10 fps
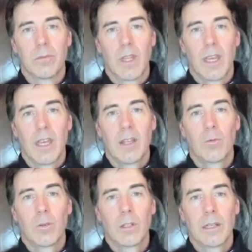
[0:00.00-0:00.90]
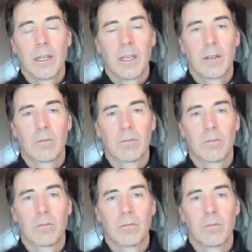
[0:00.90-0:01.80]
Inwardly,
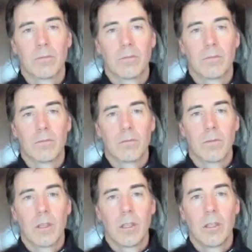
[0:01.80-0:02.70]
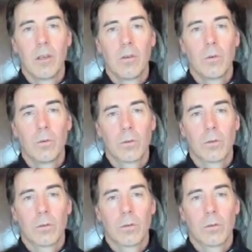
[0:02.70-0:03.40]
you